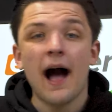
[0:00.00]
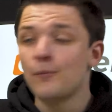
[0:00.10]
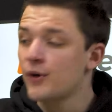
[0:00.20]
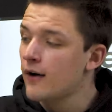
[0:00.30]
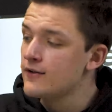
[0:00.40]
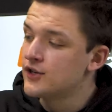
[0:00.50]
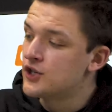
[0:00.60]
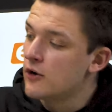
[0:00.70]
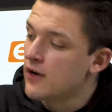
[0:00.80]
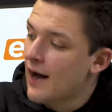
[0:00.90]
And we're going to
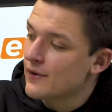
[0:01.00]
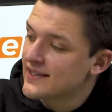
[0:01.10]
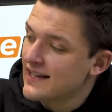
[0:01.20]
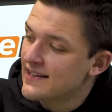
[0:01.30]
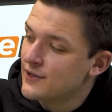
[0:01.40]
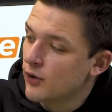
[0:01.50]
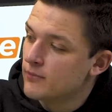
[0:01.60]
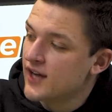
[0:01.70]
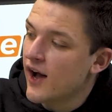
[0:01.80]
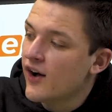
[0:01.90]
tune our settings up
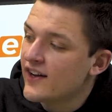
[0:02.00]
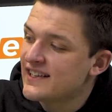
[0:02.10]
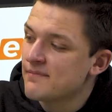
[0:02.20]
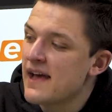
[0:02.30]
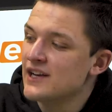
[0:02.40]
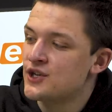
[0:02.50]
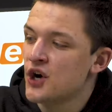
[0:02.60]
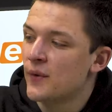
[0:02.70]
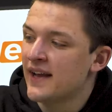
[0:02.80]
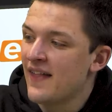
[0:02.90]
to high to make
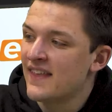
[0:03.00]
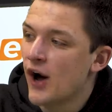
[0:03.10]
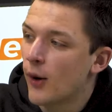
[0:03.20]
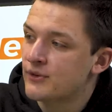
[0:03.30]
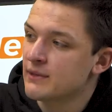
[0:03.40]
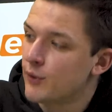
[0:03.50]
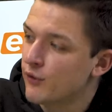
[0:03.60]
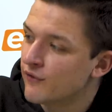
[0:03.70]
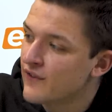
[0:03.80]
sure we get the optimal